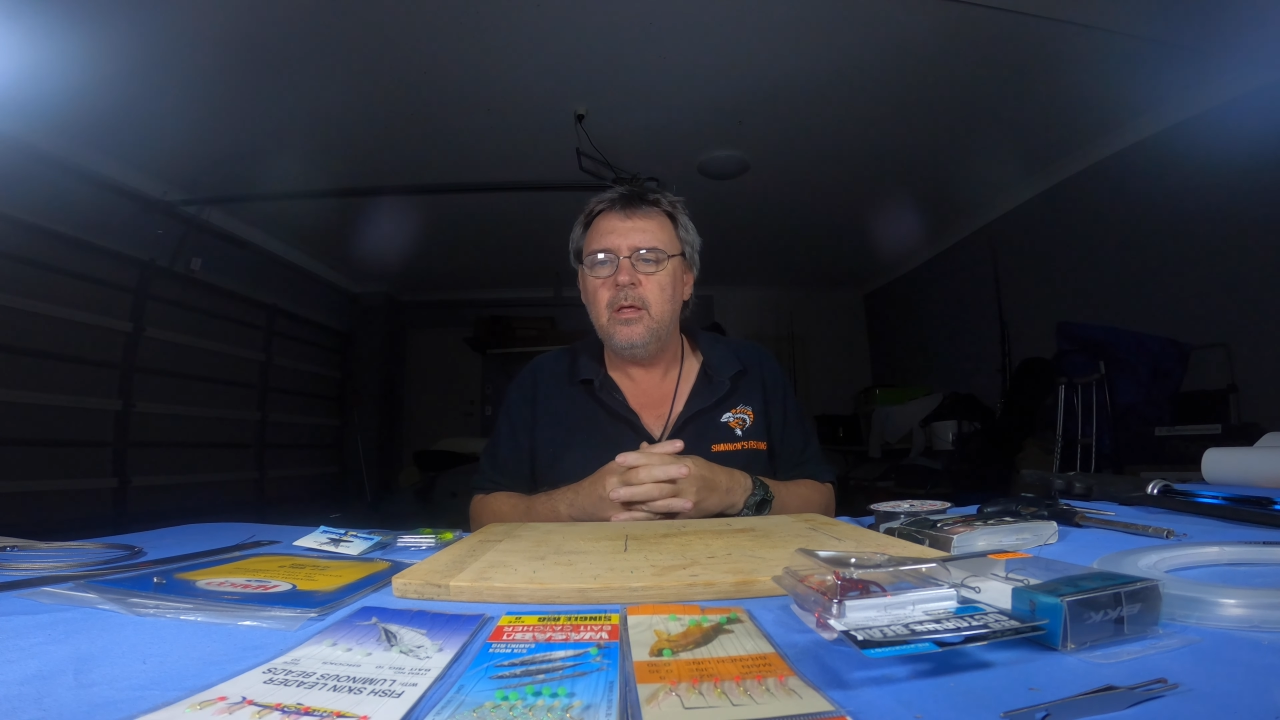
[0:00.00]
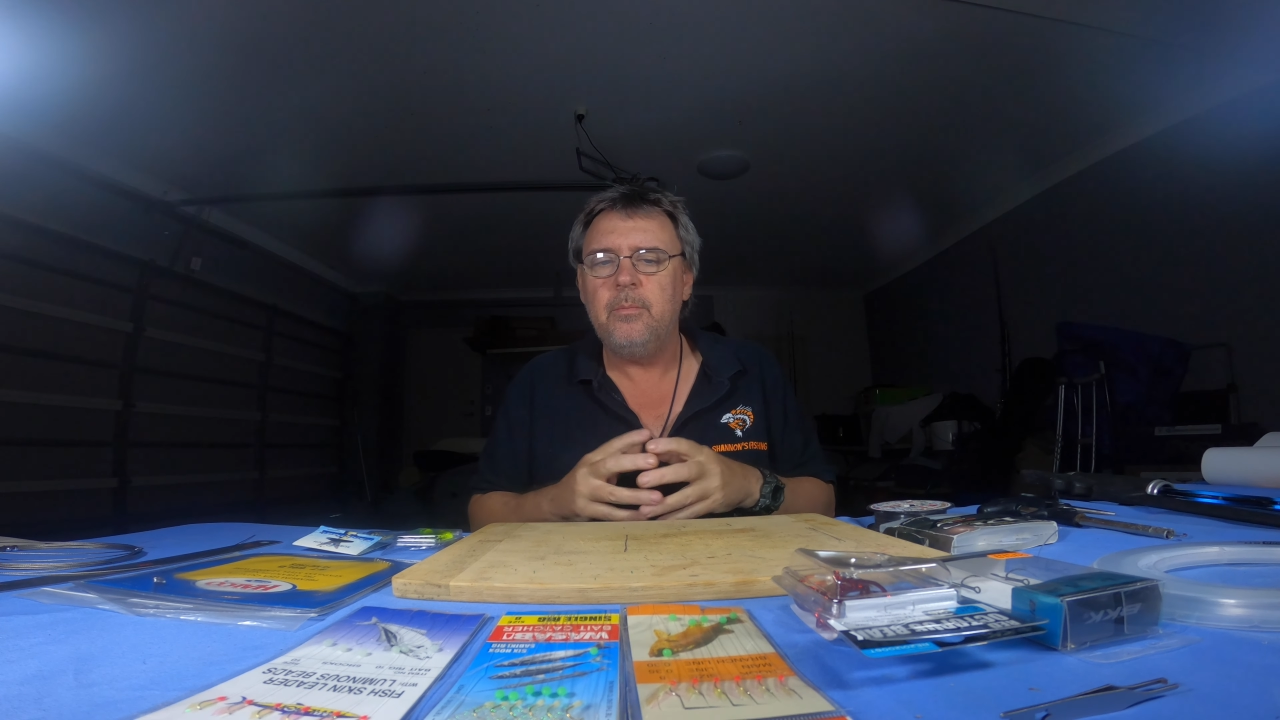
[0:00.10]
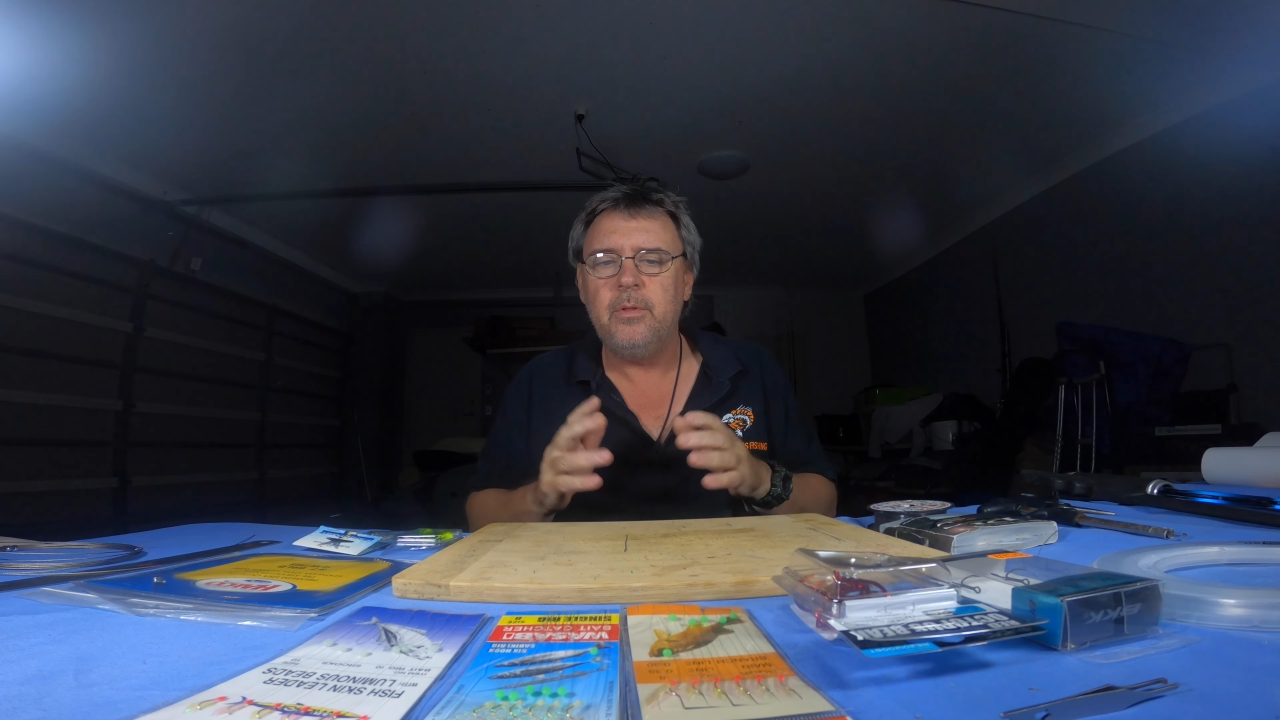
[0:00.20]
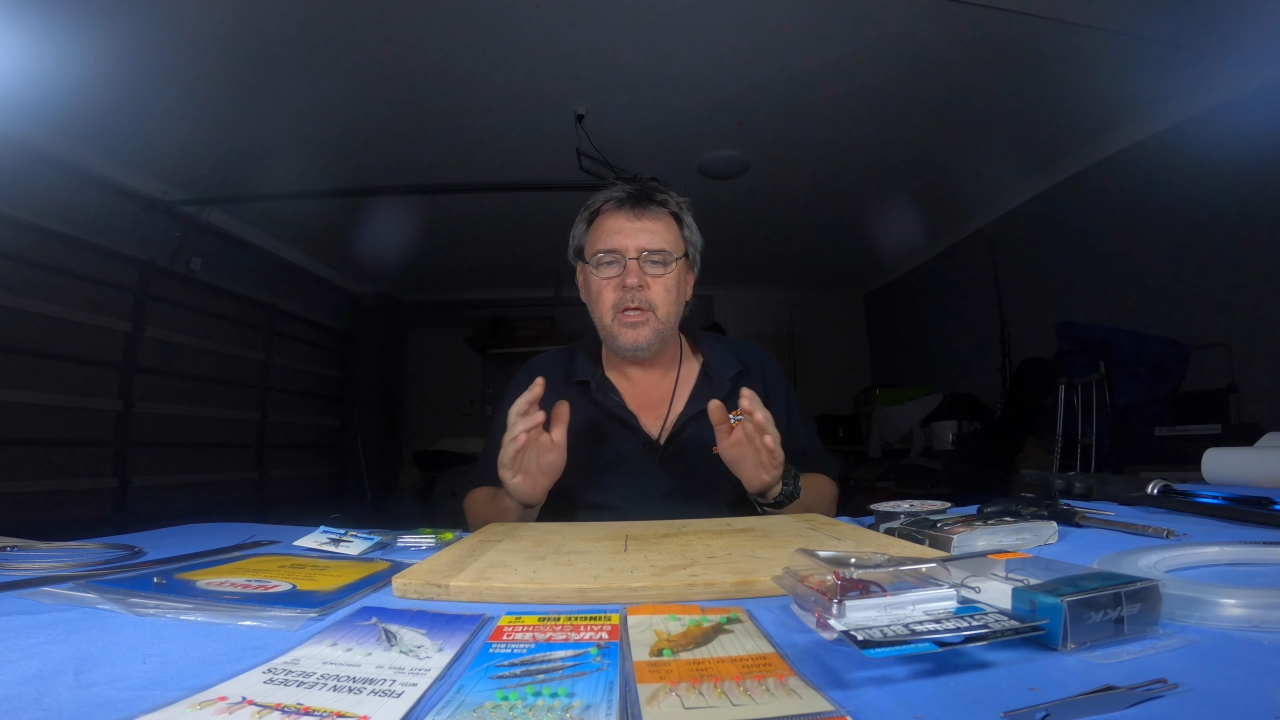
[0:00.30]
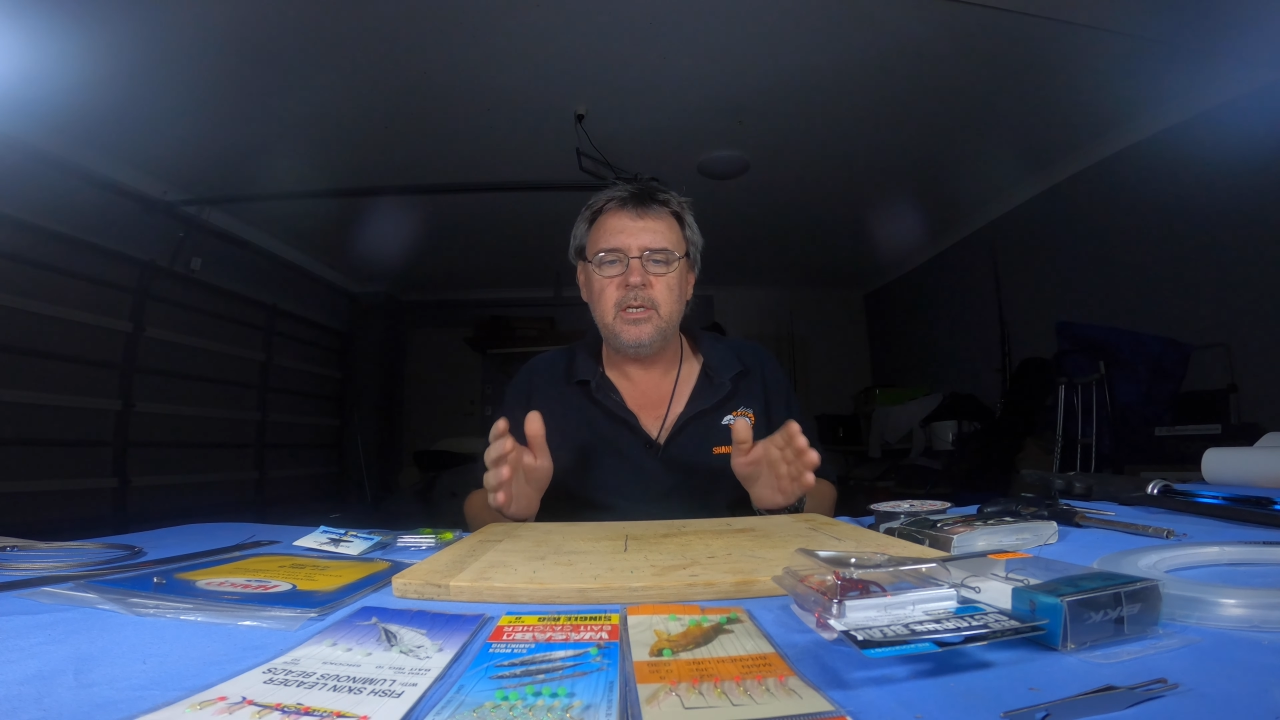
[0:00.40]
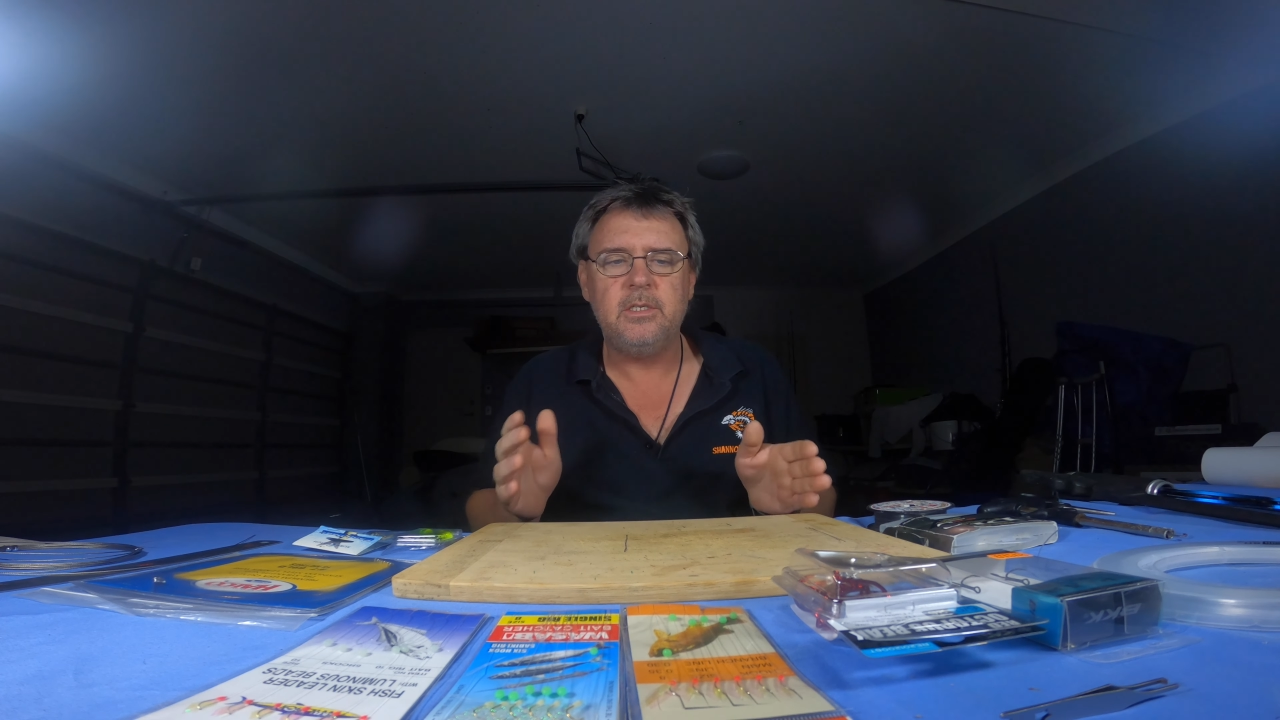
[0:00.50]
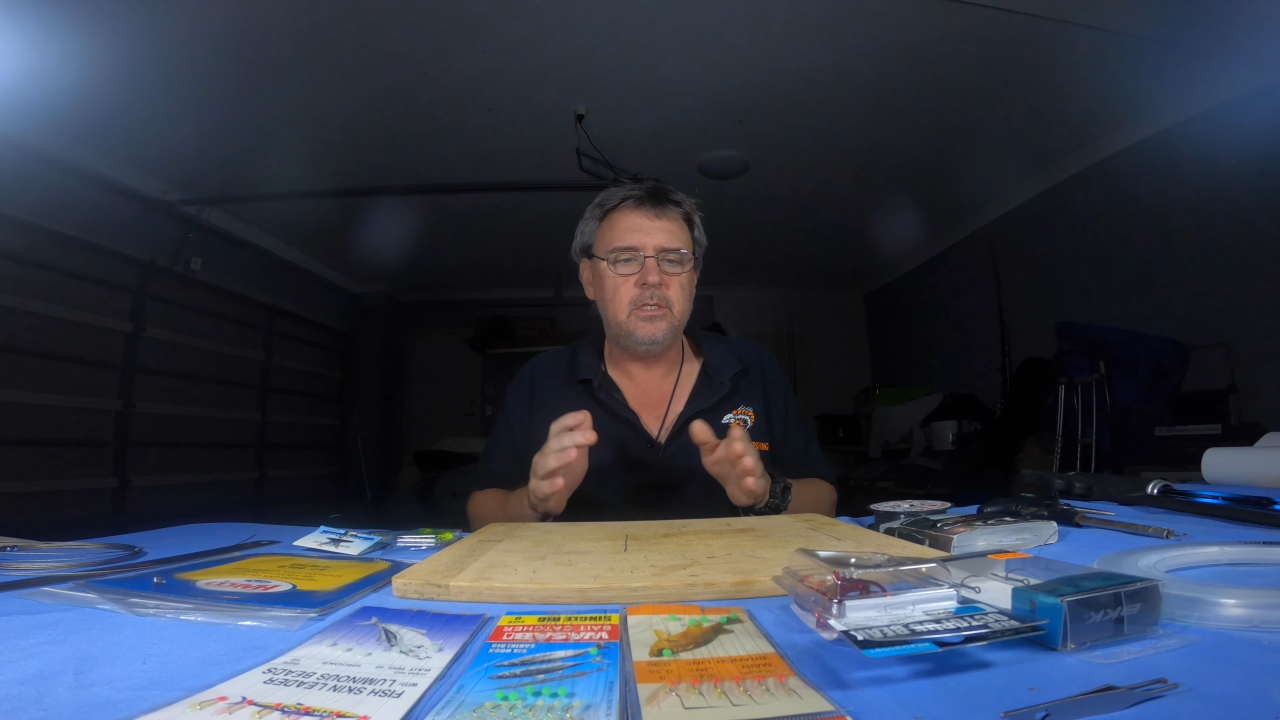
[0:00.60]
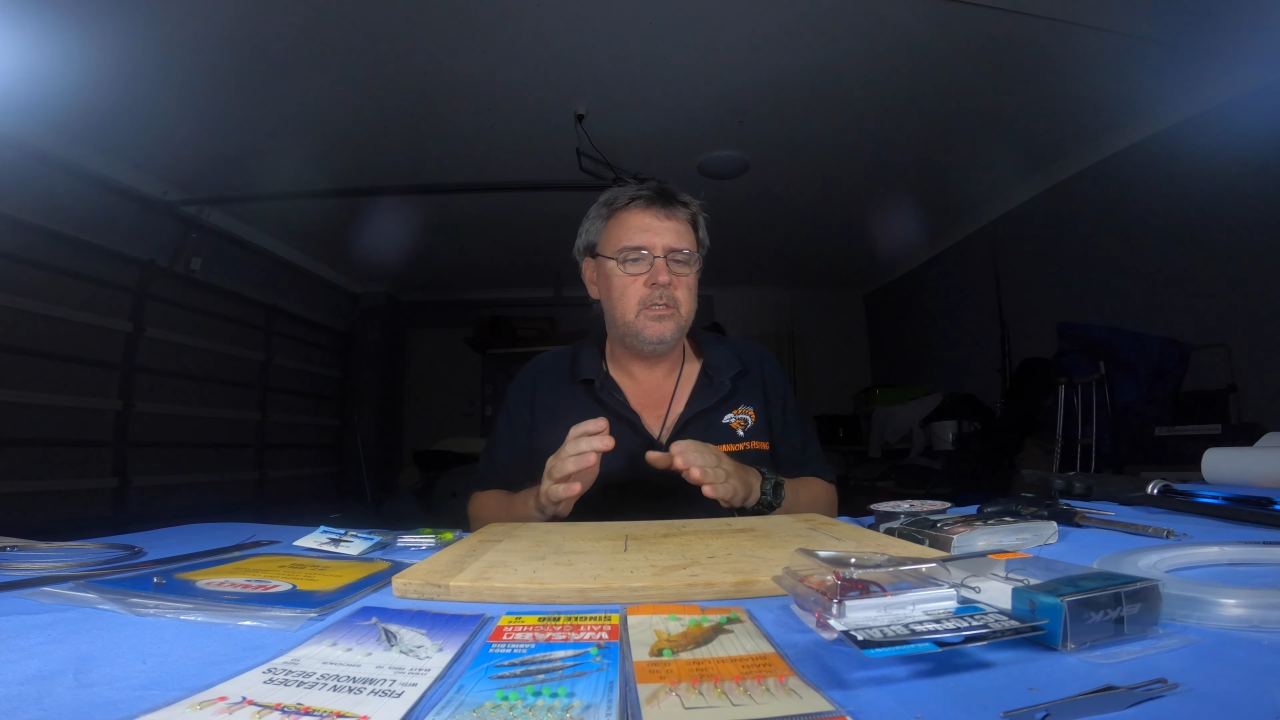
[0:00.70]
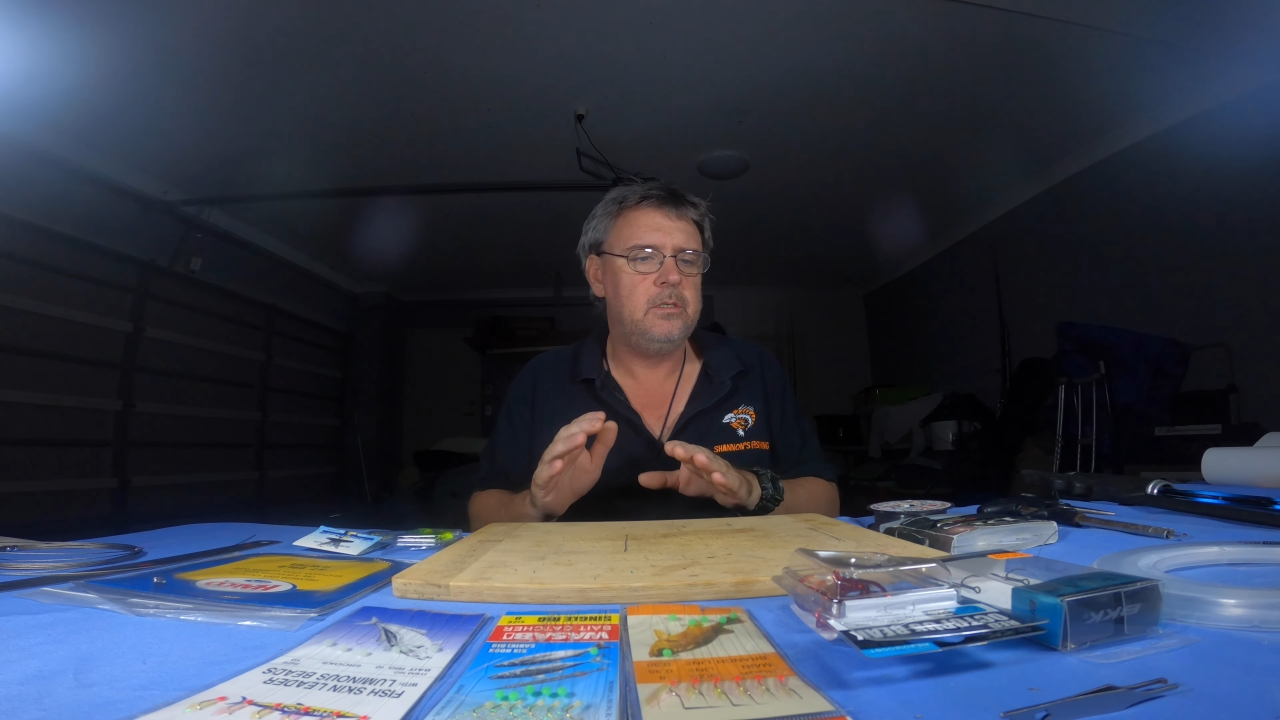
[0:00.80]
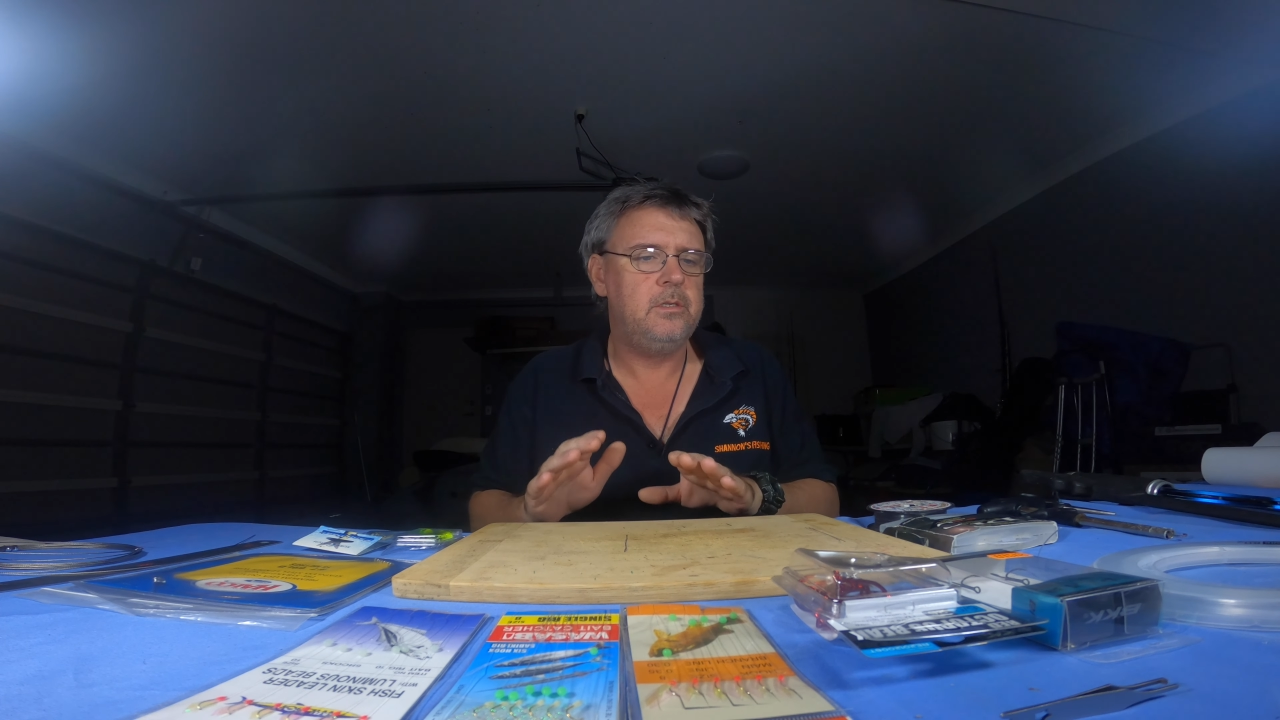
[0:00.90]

But this is